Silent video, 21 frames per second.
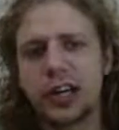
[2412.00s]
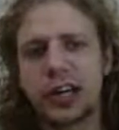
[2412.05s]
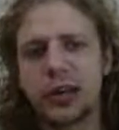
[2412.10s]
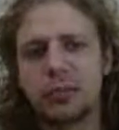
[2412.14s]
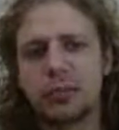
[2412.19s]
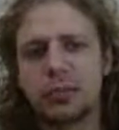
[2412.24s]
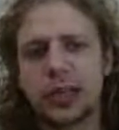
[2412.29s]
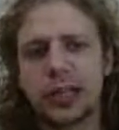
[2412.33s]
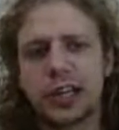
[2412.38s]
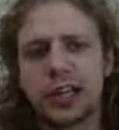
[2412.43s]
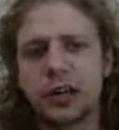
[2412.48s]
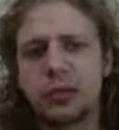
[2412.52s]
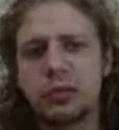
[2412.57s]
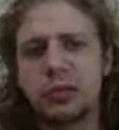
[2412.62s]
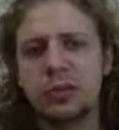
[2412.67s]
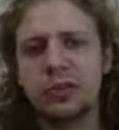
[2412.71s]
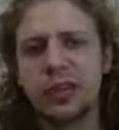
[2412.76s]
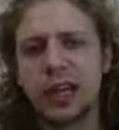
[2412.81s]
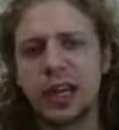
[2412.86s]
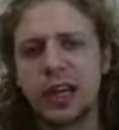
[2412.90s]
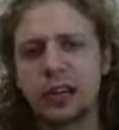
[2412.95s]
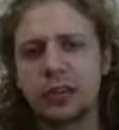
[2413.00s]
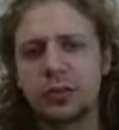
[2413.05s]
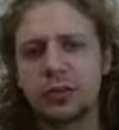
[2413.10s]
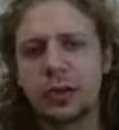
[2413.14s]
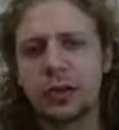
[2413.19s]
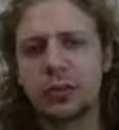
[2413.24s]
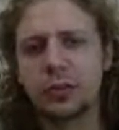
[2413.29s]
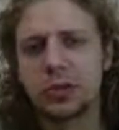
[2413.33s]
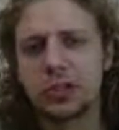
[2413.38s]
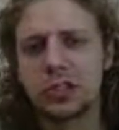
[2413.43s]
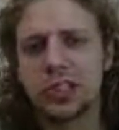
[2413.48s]
and play a move like
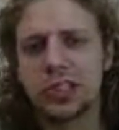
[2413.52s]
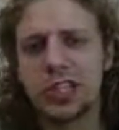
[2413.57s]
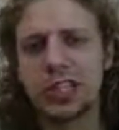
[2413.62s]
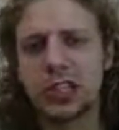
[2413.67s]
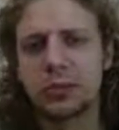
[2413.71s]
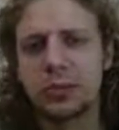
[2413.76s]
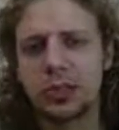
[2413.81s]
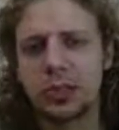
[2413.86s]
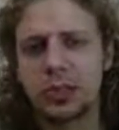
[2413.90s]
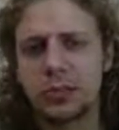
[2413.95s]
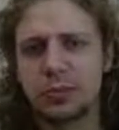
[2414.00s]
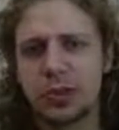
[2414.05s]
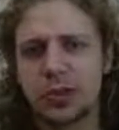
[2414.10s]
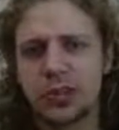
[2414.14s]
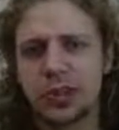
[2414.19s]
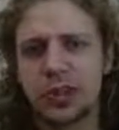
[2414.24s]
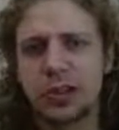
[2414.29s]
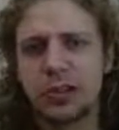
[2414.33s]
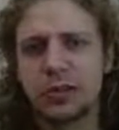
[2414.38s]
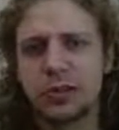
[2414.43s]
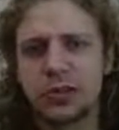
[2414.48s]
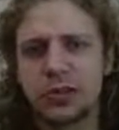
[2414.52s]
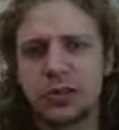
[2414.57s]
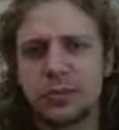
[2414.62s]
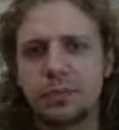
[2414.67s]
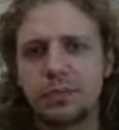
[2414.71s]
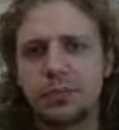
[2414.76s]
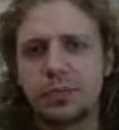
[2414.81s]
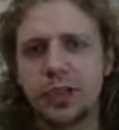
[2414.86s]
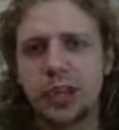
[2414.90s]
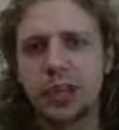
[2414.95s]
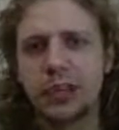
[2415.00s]
a3, we'll just take the bishop ourselves
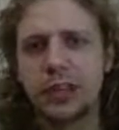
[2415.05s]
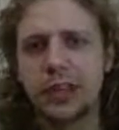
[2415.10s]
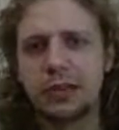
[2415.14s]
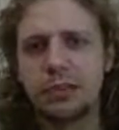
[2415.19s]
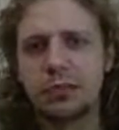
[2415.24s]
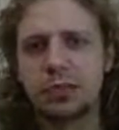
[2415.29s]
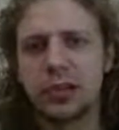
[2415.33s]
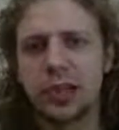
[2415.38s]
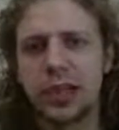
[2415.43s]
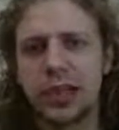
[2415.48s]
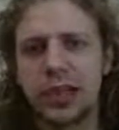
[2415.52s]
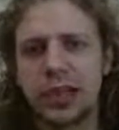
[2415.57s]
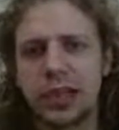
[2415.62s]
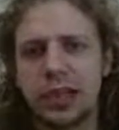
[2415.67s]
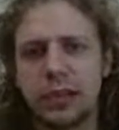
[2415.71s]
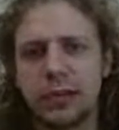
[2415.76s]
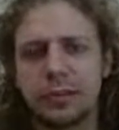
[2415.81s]
and then play